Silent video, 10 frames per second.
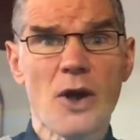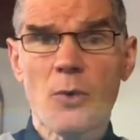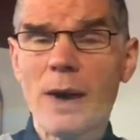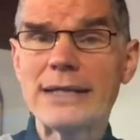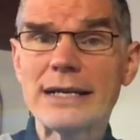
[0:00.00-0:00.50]

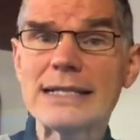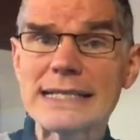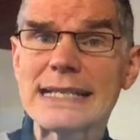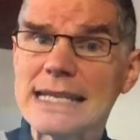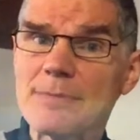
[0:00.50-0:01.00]
Why does
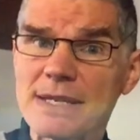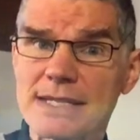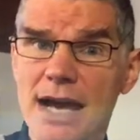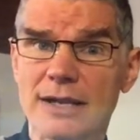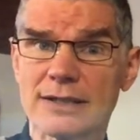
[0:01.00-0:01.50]
he keep
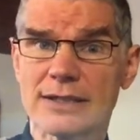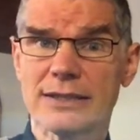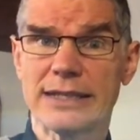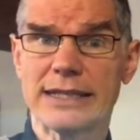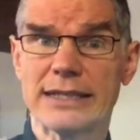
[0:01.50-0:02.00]
his heart
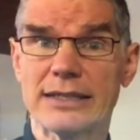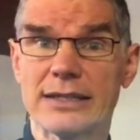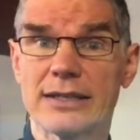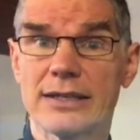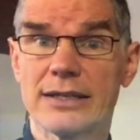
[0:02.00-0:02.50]
clean?